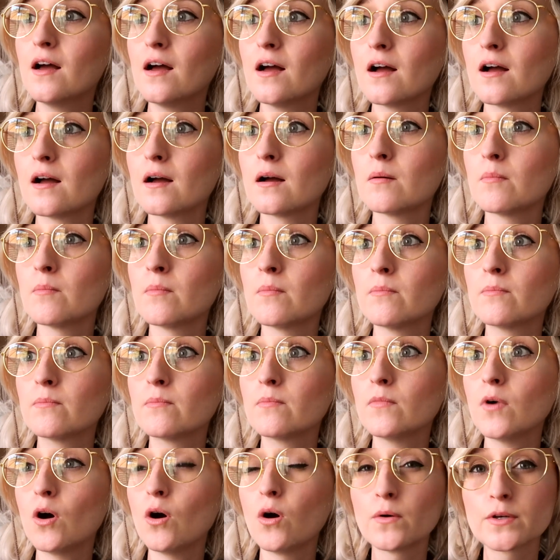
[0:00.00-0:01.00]

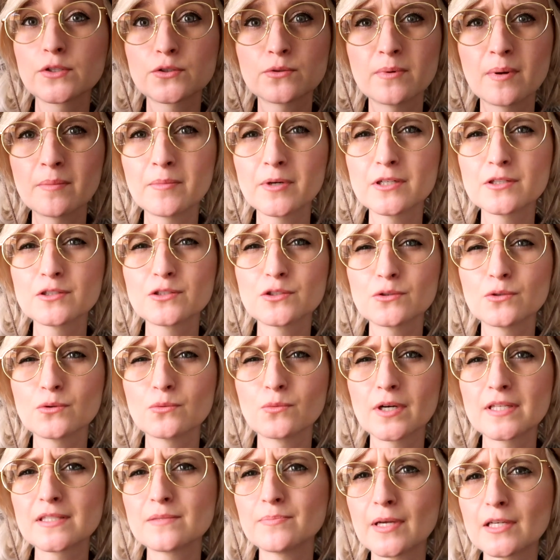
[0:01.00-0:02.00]
Always remember to
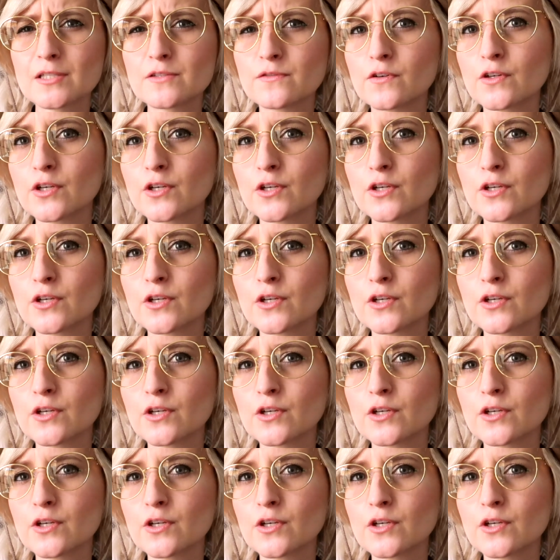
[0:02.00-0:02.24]
do what's best